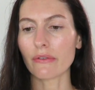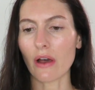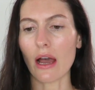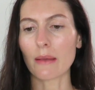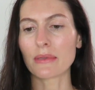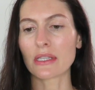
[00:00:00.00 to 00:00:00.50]

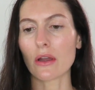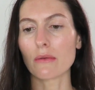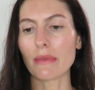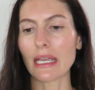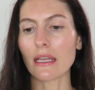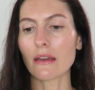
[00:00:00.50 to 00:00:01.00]
Vibes
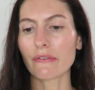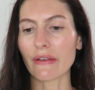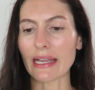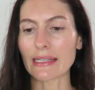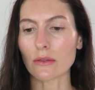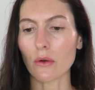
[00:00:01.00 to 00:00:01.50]
Omega
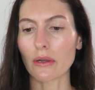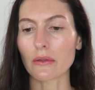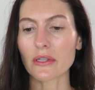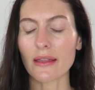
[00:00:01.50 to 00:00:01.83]
Face Oil.